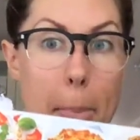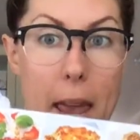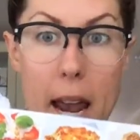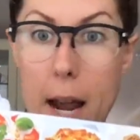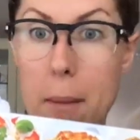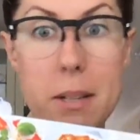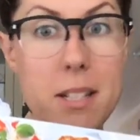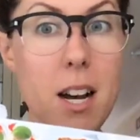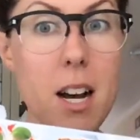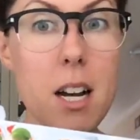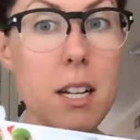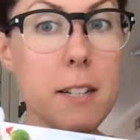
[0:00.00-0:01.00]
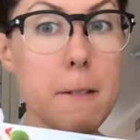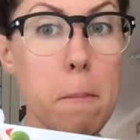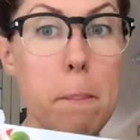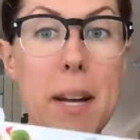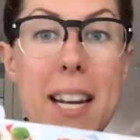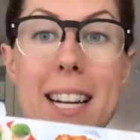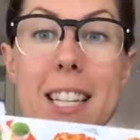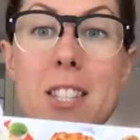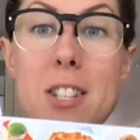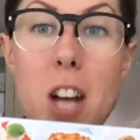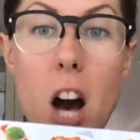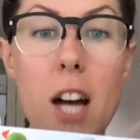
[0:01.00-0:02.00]
Amazon, but it is
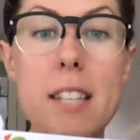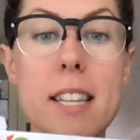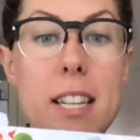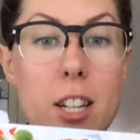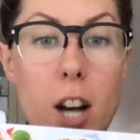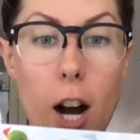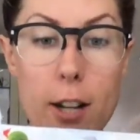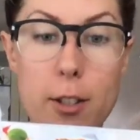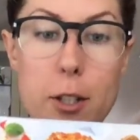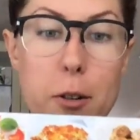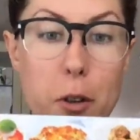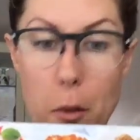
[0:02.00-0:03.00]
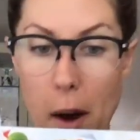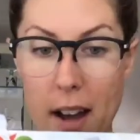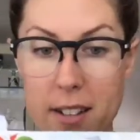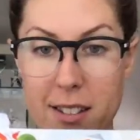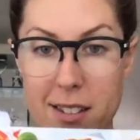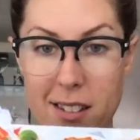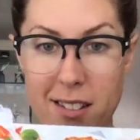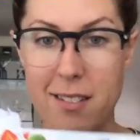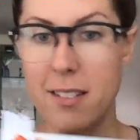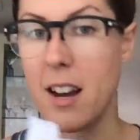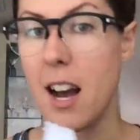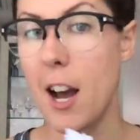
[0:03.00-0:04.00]
not in Costco US.
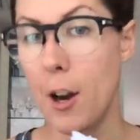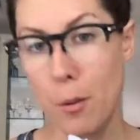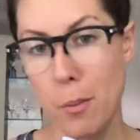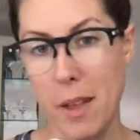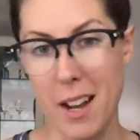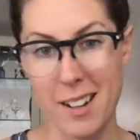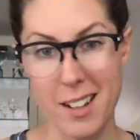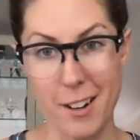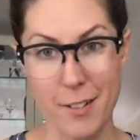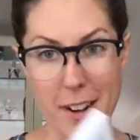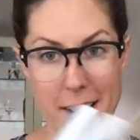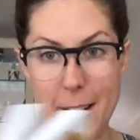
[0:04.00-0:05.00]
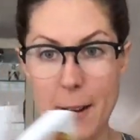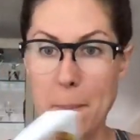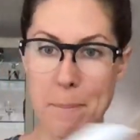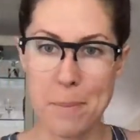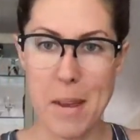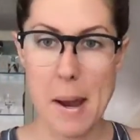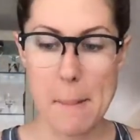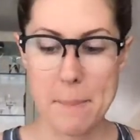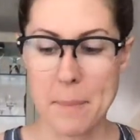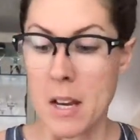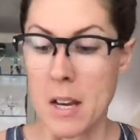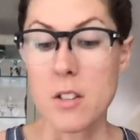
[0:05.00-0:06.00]
I hope that clarified it. Yeah.
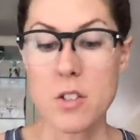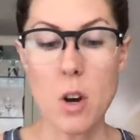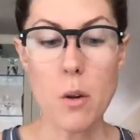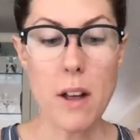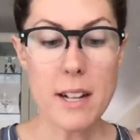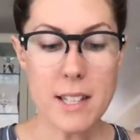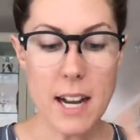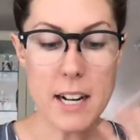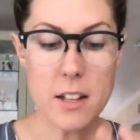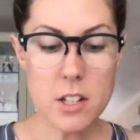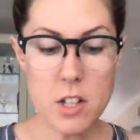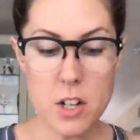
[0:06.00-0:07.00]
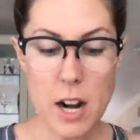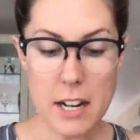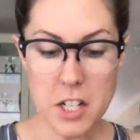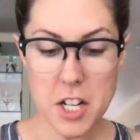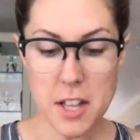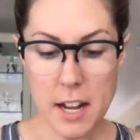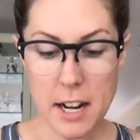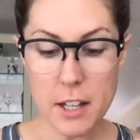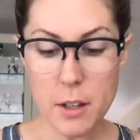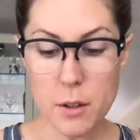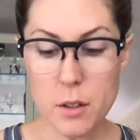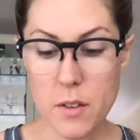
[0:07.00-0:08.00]
So that's kind of the strategy that I
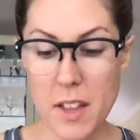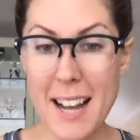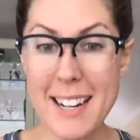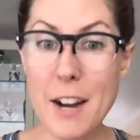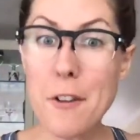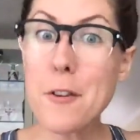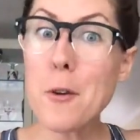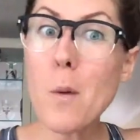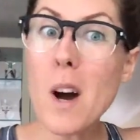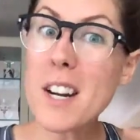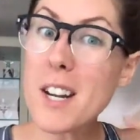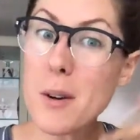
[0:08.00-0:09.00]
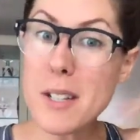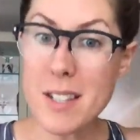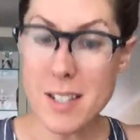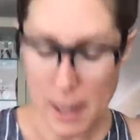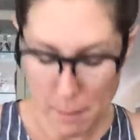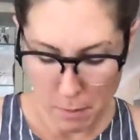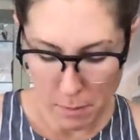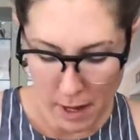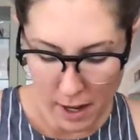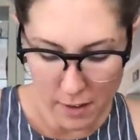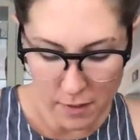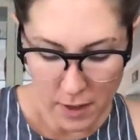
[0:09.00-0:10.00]
use for that. Now, if you want to go a step
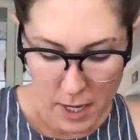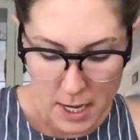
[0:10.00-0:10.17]
above,